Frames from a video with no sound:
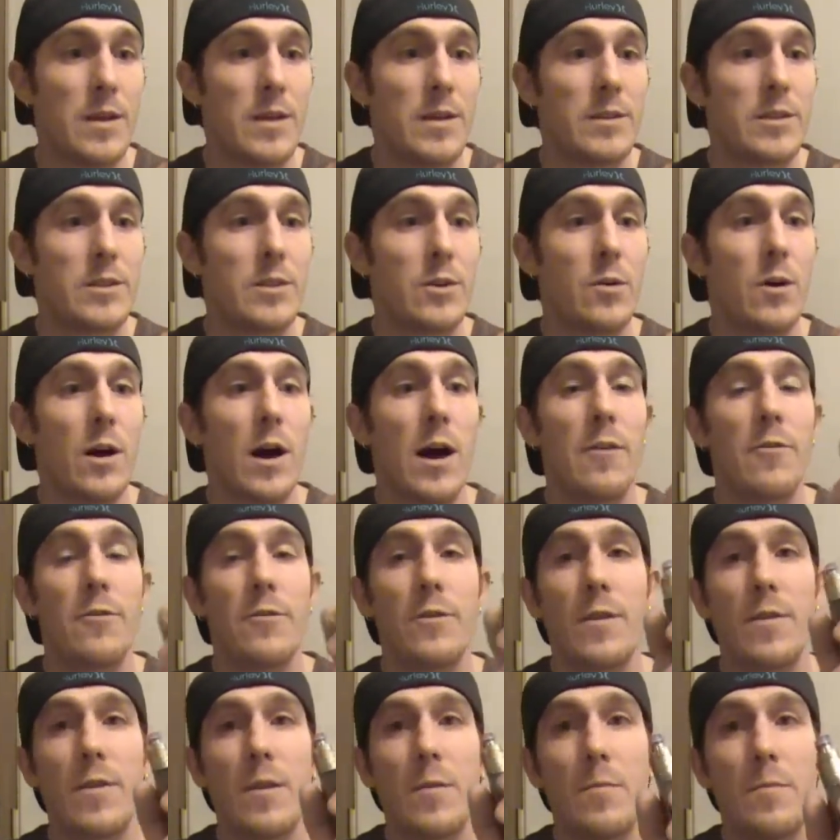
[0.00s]
So other
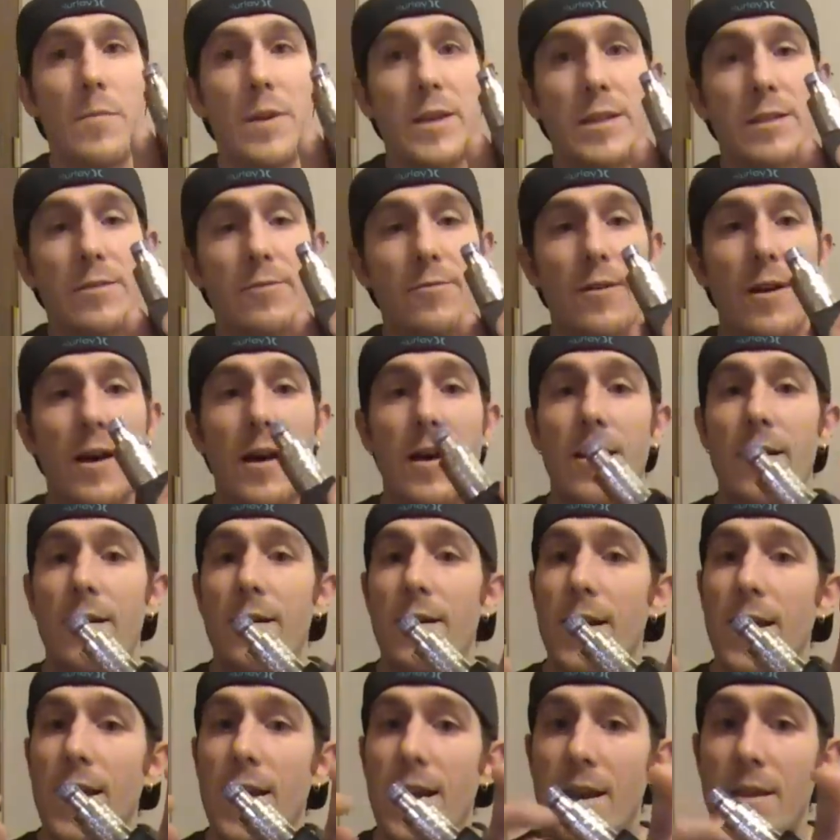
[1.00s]
than the
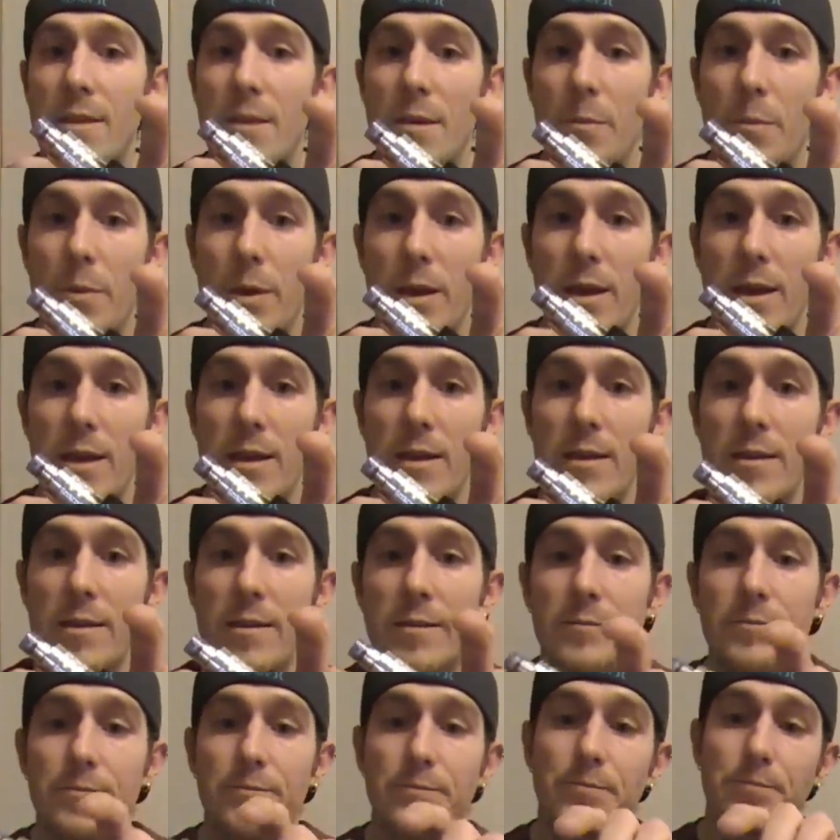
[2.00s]
misfire and the
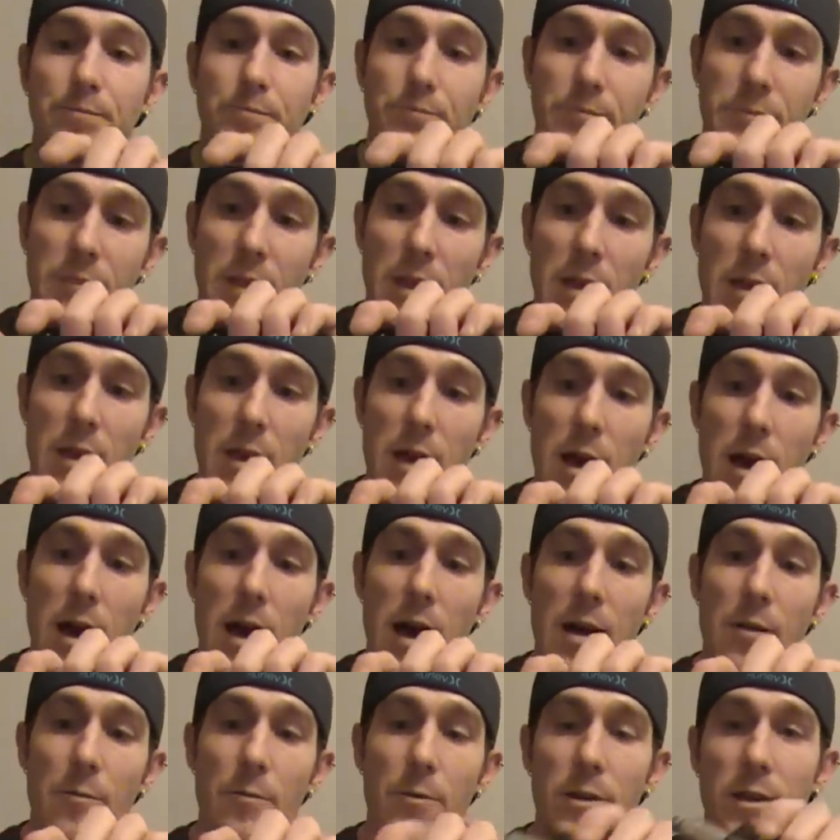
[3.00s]
pin,
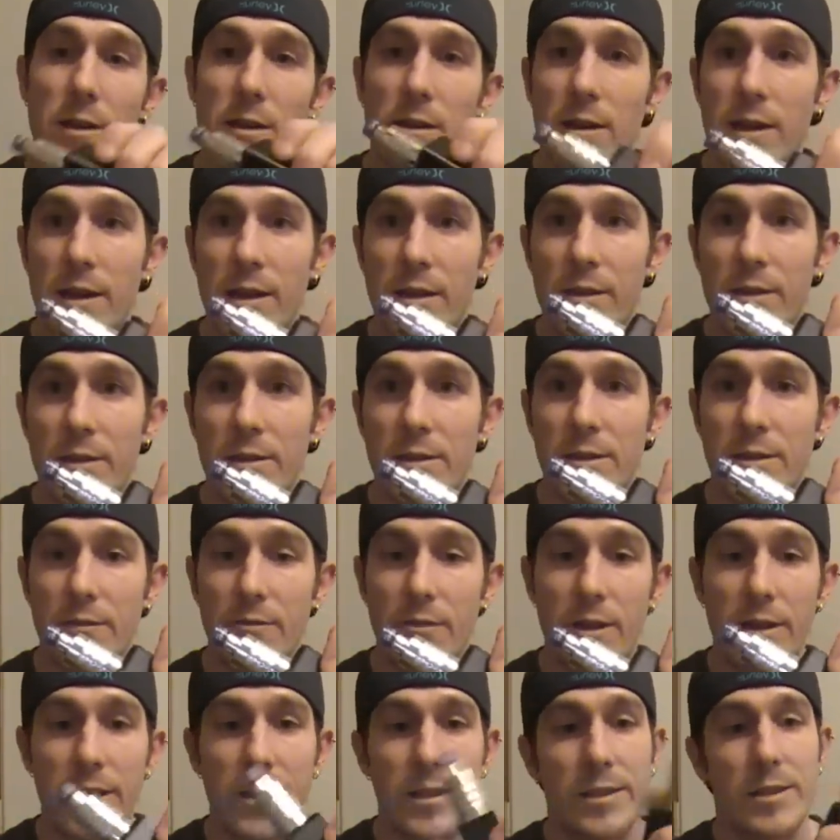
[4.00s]
I really like this
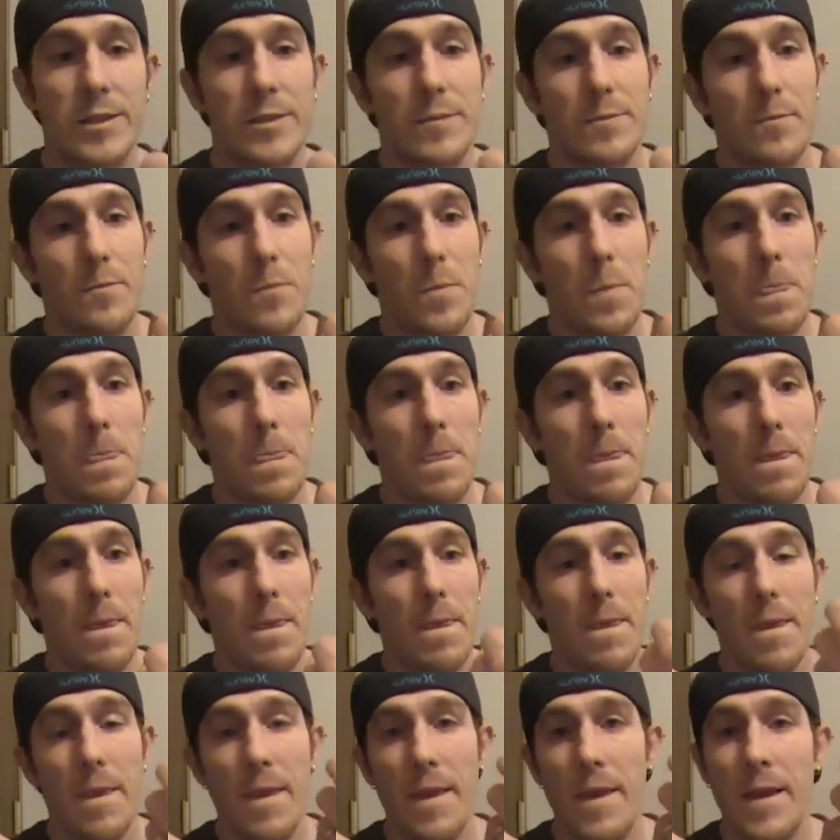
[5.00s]
device.
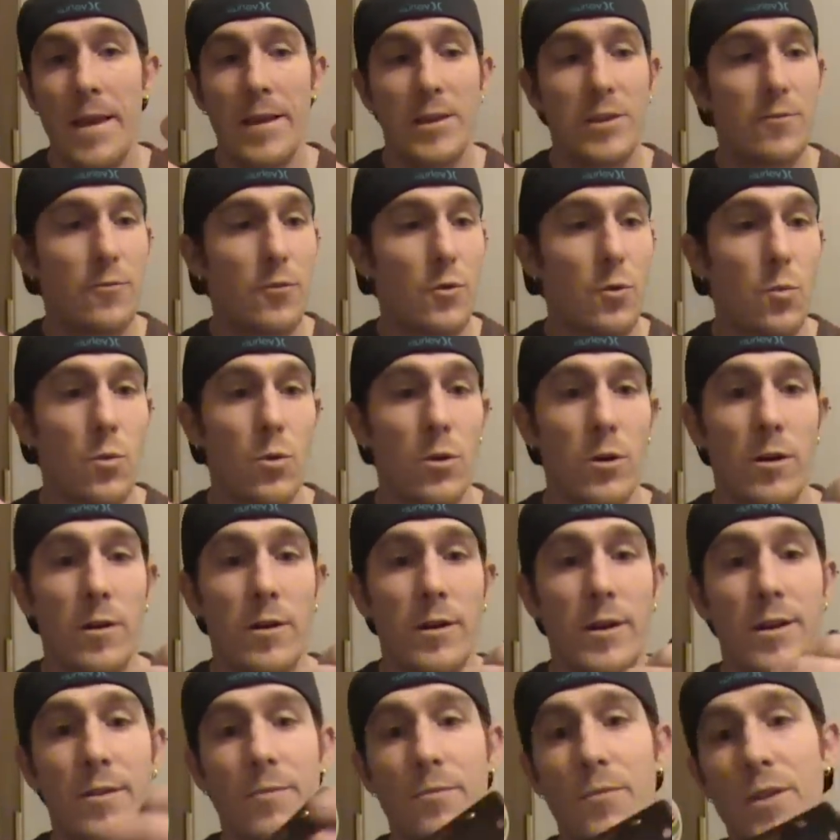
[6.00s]
It's for
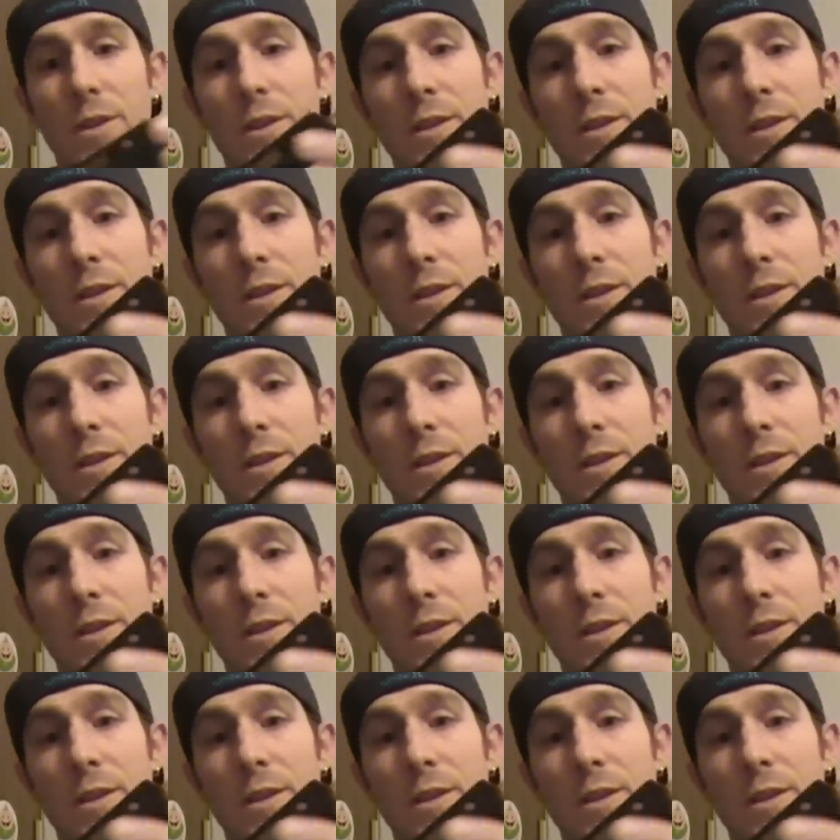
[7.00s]
work.